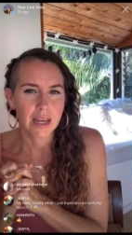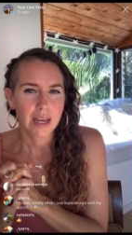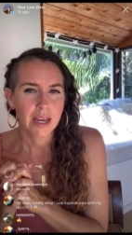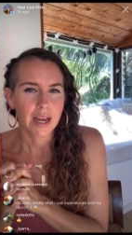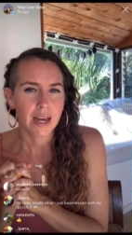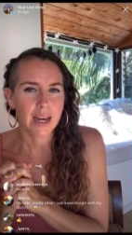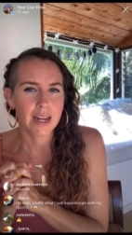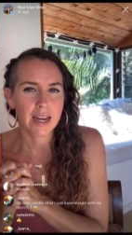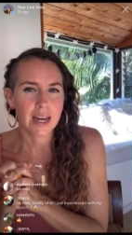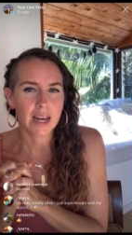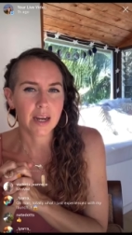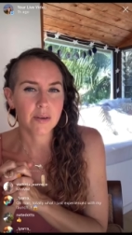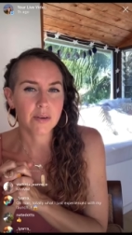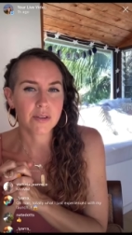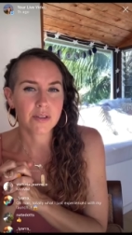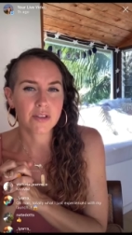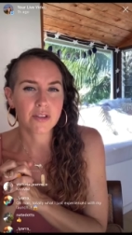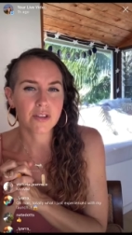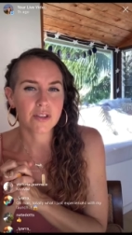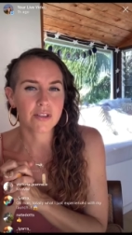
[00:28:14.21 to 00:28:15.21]
And I
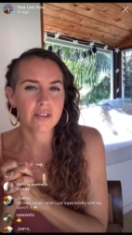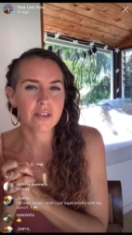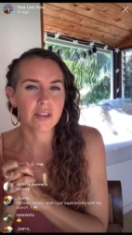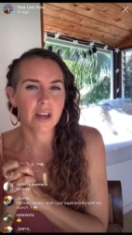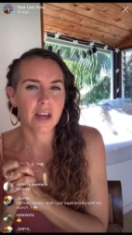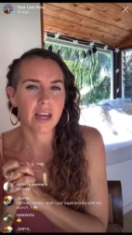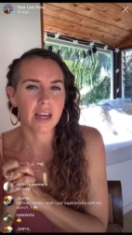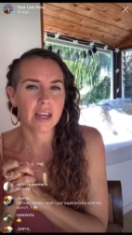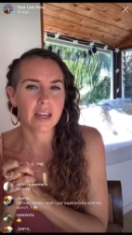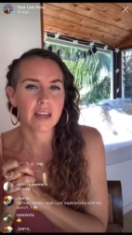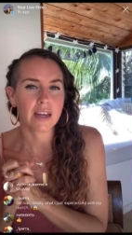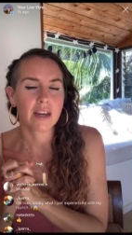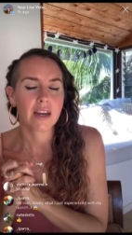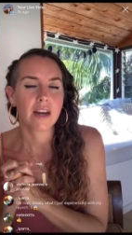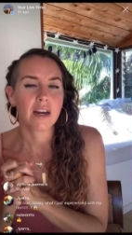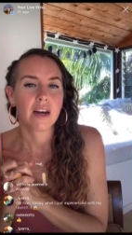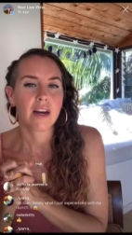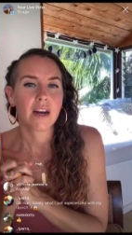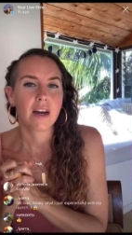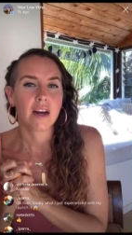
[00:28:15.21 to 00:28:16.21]
was just like
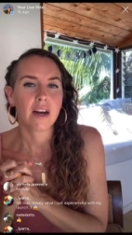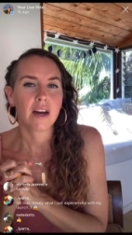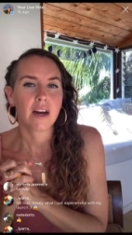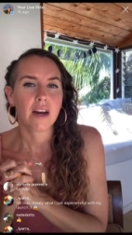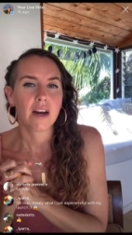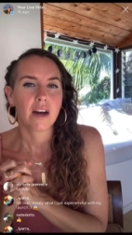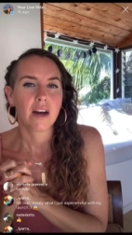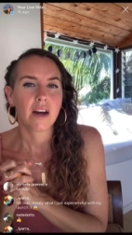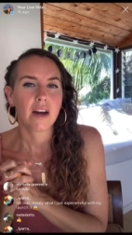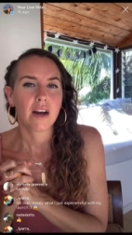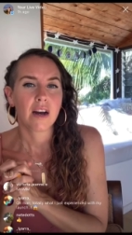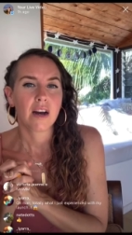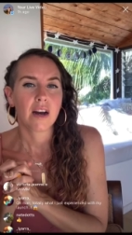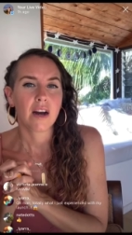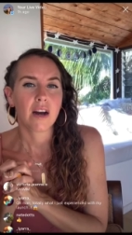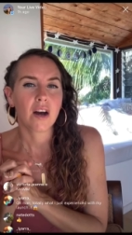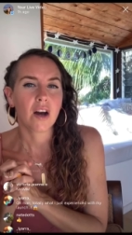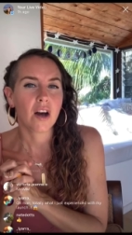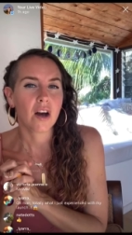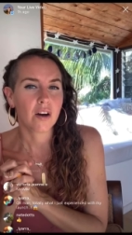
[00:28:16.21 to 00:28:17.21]

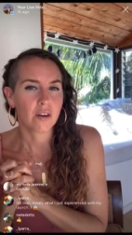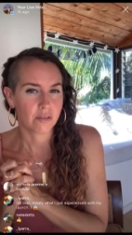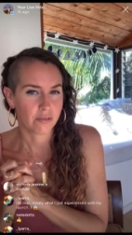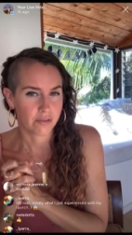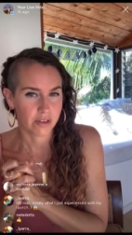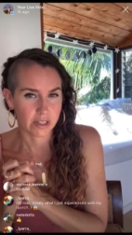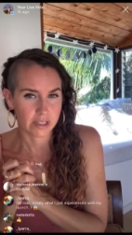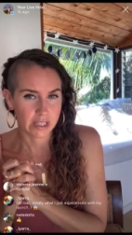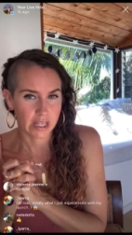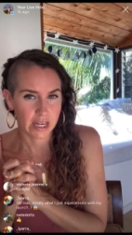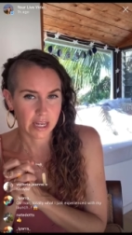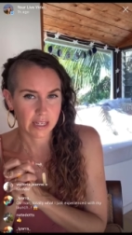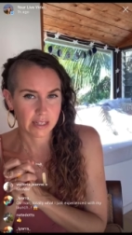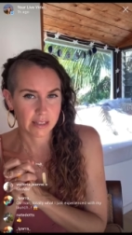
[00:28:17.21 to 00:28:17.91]
oh fuck that.